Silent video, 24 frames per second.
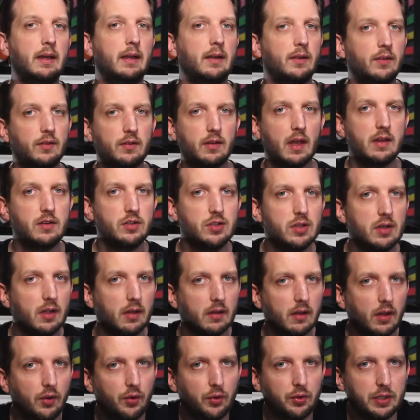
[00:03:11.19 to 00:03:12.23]
send you a
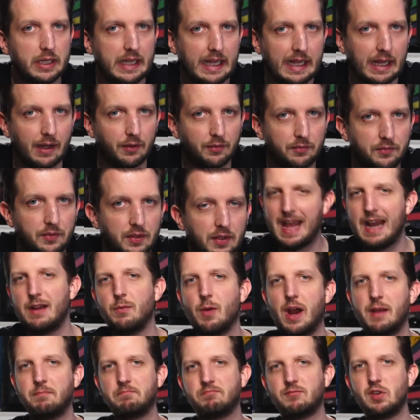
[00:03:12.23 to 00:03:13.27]
little gift.
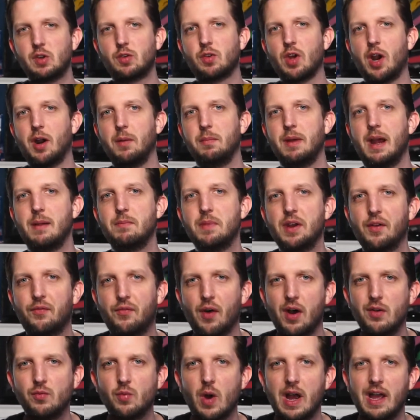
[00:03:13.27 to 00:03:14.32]
Anyway, just thought it might be a
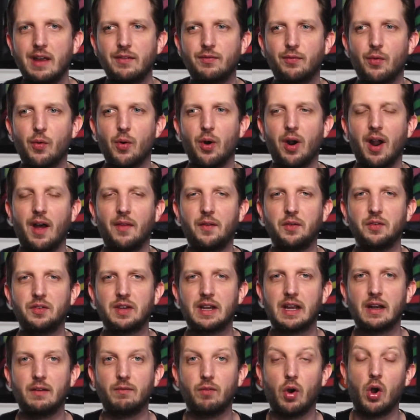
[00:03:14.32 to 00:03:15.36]
fun way for others to
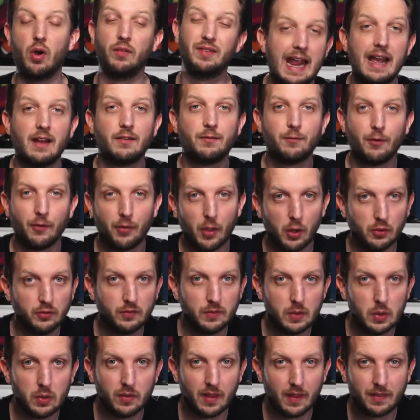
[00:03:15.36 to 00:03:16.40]
get involved. And for those of
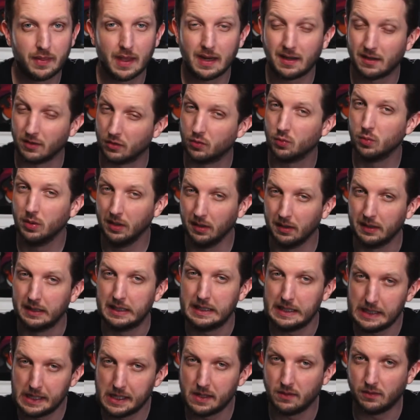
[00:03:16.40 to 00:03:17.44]
you that think it's really
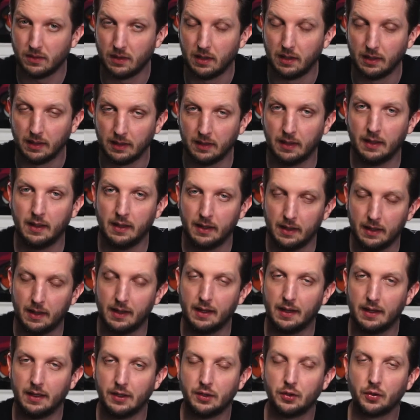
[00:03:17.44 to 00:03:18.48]
easy,
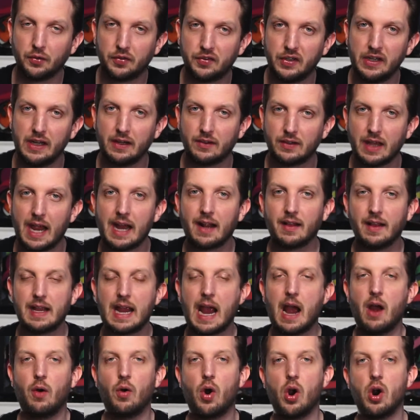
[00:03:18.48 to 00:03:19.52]
you'll see exactly
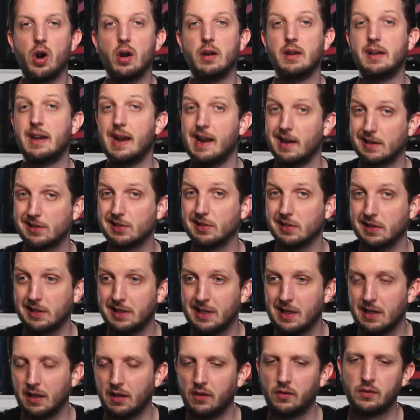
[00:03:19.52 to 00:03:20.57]
how hard it actually
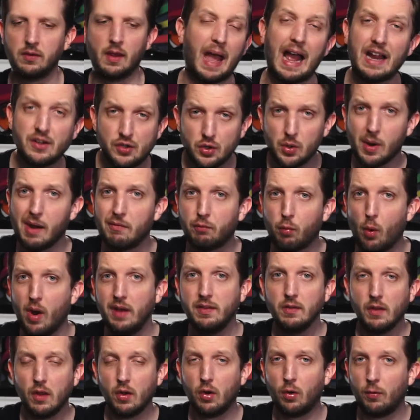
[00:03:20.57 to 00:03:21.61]
is. I do have
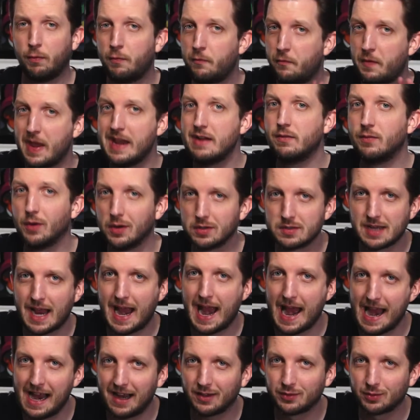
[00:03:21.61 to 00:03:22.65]
one little favor
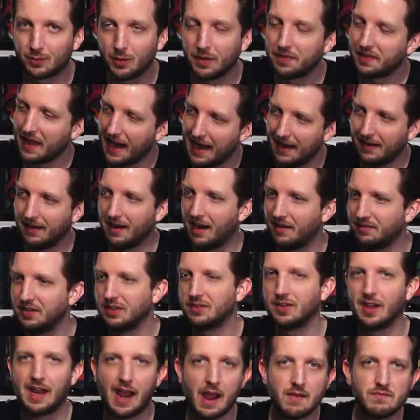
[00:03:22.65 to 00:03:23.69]
to ask with that. And
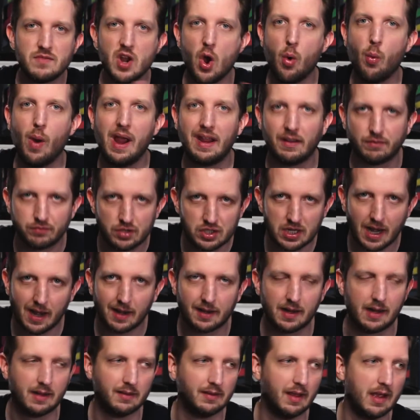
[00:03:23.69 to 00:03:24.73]
obviously I have no way of
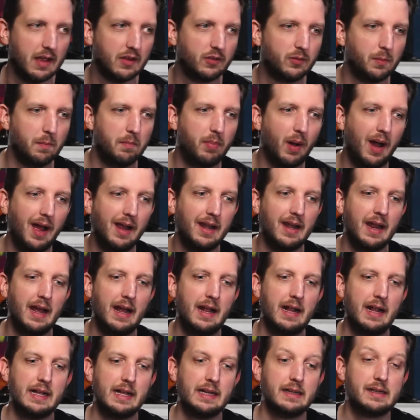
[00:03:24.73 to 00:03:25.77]
checking this, but
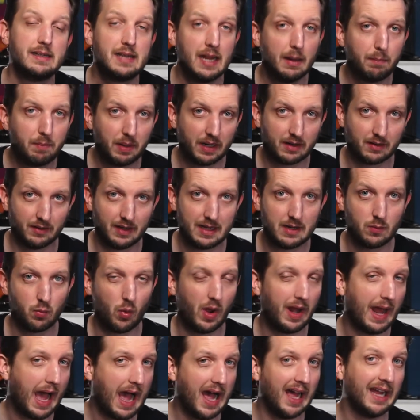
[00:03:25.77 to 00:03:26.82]
typically
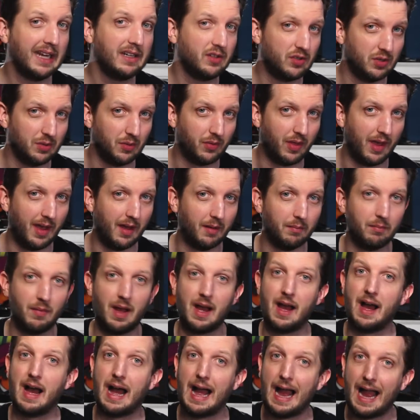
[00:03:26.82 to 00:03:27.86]
when I do them,
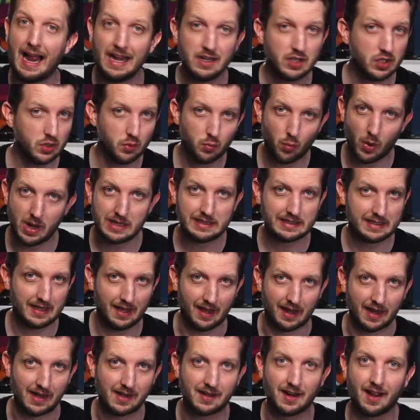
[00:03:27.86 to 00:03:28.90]
I do one
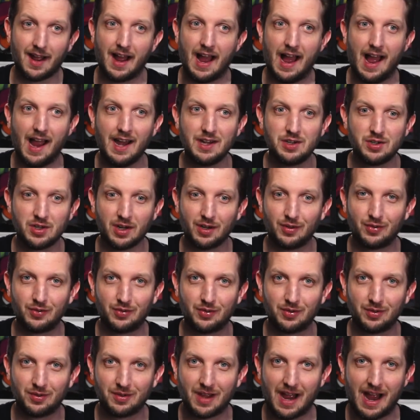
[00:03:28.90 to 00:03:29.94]
take.
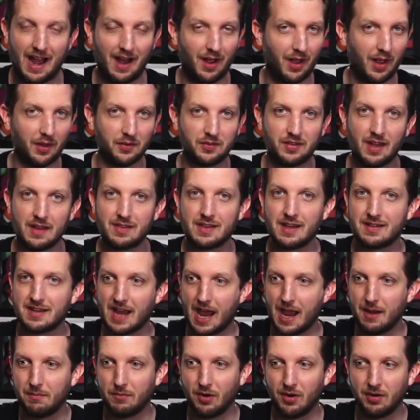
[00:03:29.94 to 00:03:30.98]
I'll set the
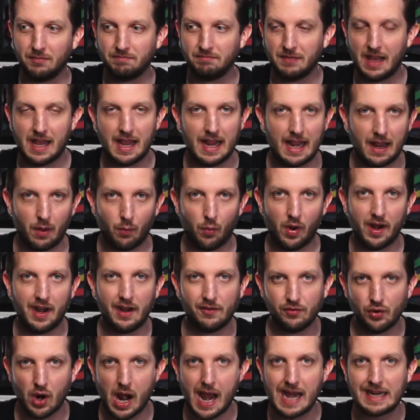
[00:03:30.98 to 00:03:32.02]
timer and
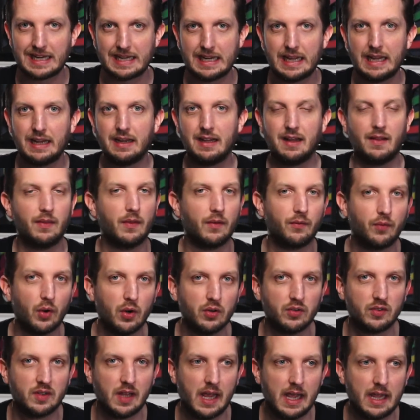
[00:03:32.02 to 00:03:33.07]
whatever I get in the
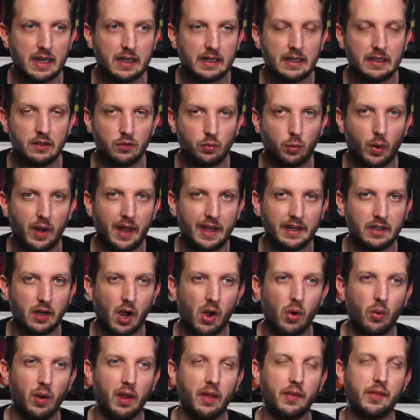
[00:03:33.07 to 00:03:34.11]
first take is what I
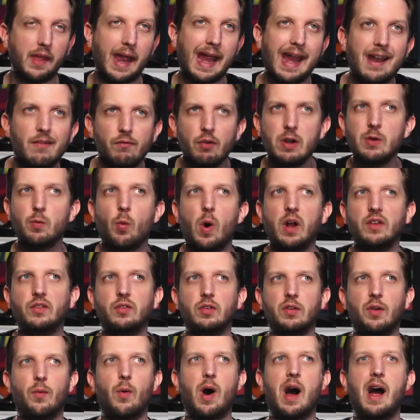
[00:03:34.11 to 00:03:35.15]
go with. Every
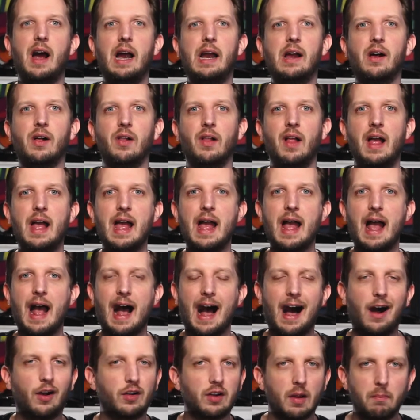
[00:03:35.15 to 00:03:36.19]
once in a while,
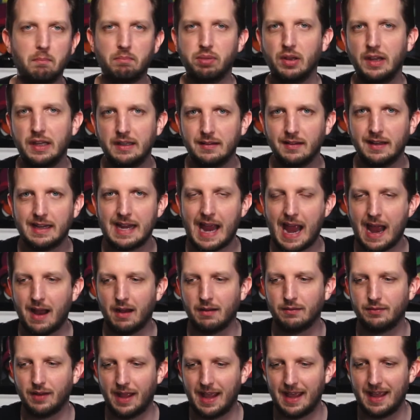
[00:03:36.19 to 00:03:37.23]
I'll completely
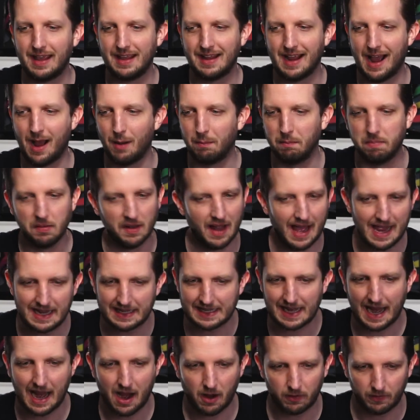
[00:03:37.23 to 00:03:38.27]
have a
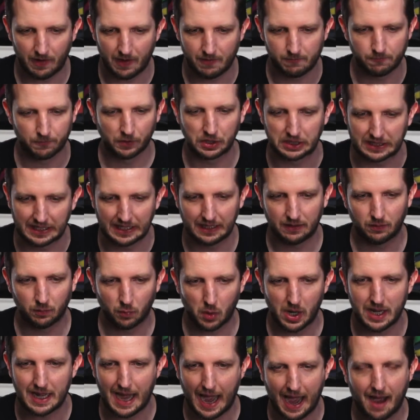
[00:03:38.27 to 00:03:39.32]
blank out and forget
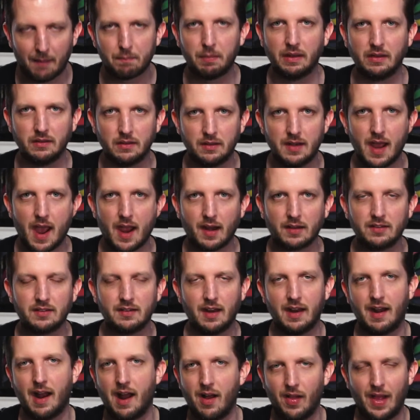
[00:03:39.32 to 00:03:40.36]
what happens next
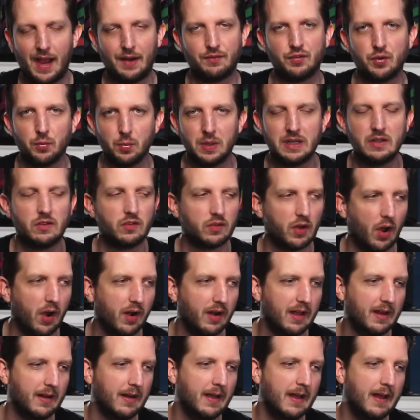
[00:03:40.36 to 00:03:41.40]
and I'll have to
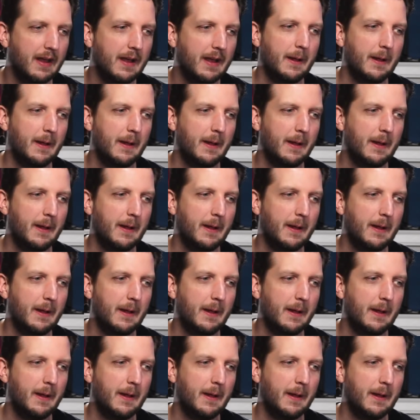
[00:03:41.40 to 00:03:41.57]
restart it.